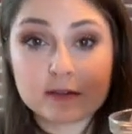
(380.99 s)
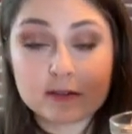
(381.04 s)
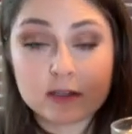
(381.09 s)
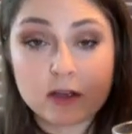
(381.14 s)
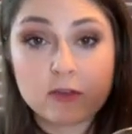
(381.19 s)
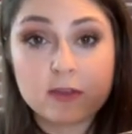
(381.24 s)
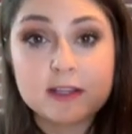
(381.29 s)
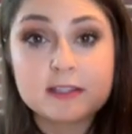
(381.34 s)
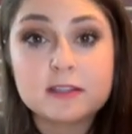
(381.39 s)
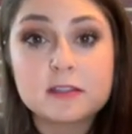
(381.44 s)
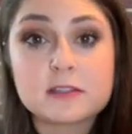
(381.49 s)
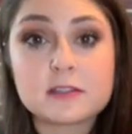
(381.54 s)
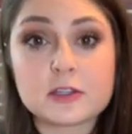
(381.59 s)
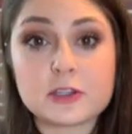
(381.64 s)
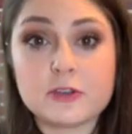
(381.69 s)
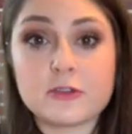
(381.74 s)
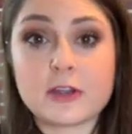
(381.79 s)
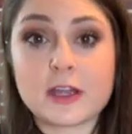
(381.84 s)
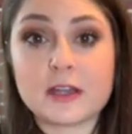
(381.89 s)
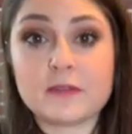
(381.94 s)
So this is so
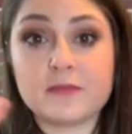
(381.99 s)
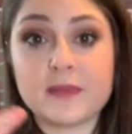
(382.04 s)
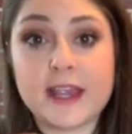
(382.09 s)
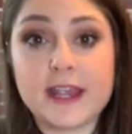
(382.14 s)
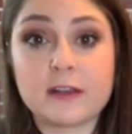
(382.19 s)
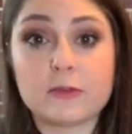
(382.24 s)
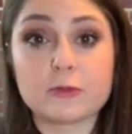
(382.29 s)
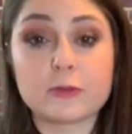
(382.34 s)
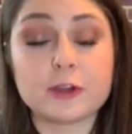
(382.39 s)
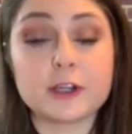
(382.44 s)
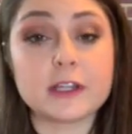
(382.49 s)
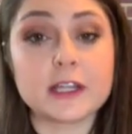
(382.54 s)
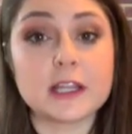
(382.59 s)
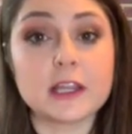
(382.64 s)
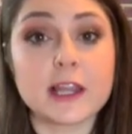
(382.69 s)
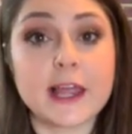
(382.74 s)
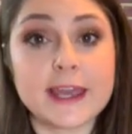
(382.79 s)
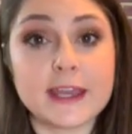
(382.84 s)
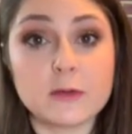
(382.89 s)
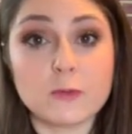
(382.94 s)
you can make really
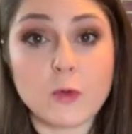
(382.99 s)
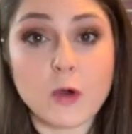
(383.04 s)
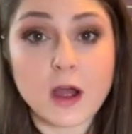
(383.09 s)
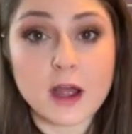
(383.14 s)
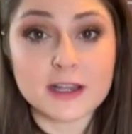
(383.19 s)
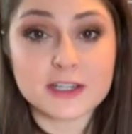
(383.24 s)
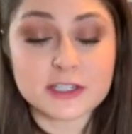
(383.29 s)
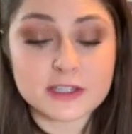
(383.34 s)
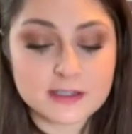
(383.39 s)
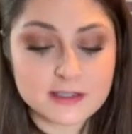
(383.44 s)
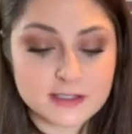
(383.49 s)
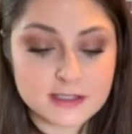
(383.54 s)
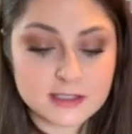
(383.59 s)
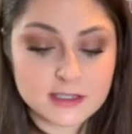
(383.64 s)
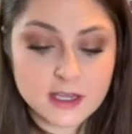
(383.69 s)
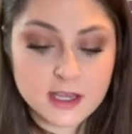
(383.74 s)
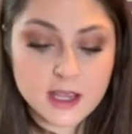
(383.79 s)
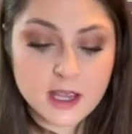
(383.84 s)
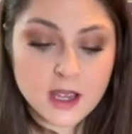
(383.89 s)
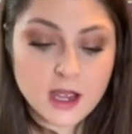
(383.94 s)
light
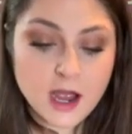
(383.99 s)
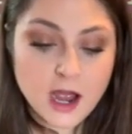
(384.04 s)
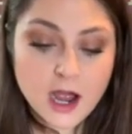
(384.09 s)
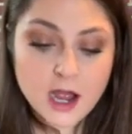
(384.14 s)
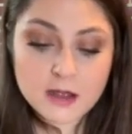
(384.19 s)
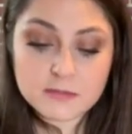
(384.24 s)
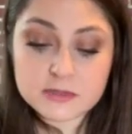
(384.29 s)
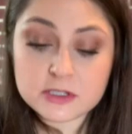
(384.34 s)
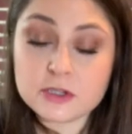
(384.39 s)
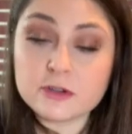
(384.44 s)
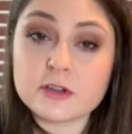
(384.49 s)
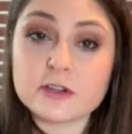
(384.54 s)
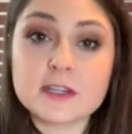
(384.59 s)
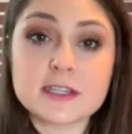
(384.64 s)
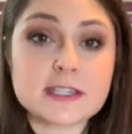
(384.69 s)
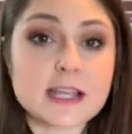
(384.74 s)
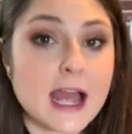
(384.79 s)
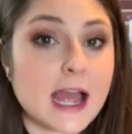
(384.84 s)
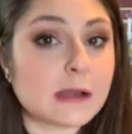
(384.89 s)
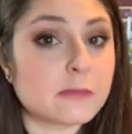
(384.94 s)
washes. So you can
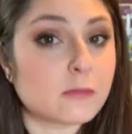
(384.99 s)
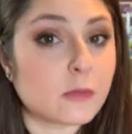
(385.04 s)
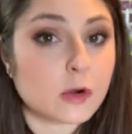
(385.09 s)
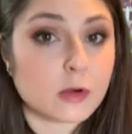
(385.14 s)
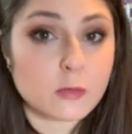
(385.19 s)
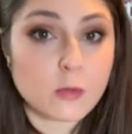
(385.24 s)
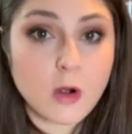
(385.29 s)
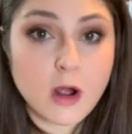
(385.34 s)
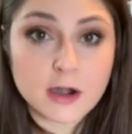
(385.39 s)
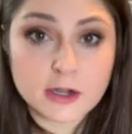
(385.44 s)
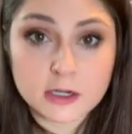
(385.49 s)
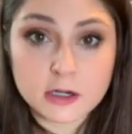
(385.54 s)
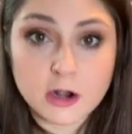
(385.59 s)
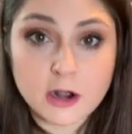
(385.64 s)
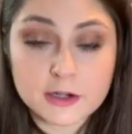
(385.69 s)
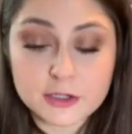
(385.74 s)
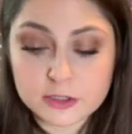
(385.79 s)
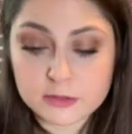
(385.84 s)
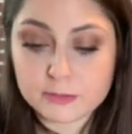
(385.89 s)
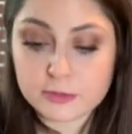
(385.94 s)
just add more water
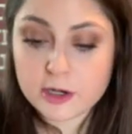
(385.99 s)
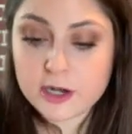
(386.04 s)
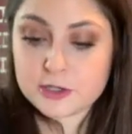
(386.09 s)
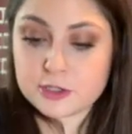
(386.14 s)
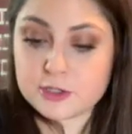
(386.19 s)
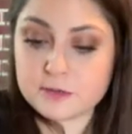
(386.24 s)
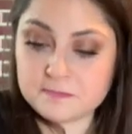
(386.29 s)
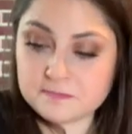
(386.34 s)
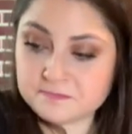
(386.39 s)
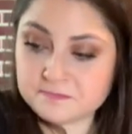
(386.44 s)
on your brush.